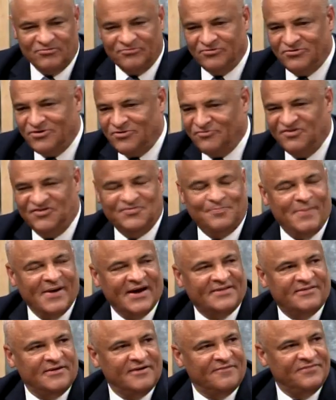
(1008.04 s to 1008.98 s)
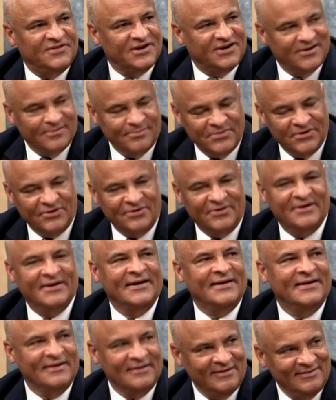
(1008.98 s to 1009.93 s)
respect of the
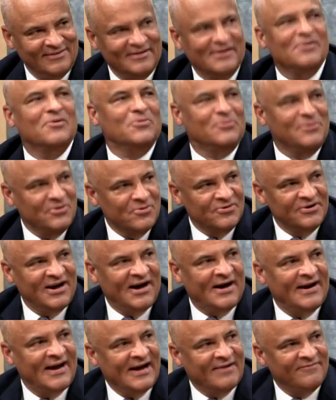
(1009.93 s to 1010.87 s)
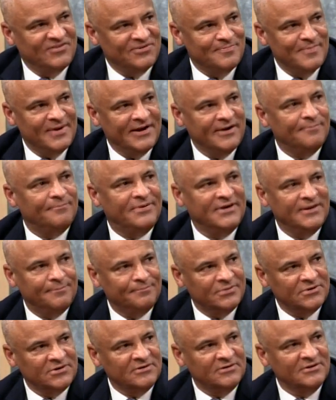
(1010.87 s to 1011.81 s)
community, we will not have as many
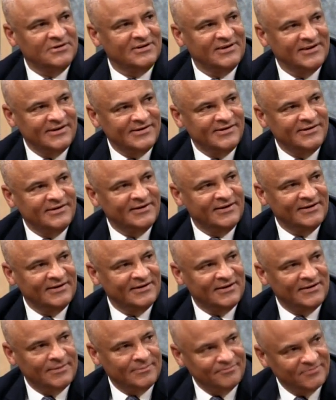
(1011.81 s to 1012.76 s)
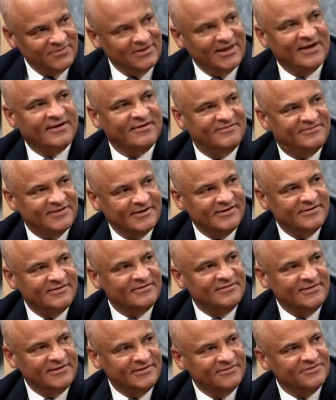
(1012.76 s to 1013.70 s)
people in the, like I said, in the
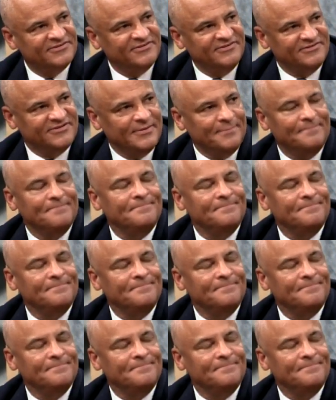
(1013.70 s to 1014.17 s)
legal system.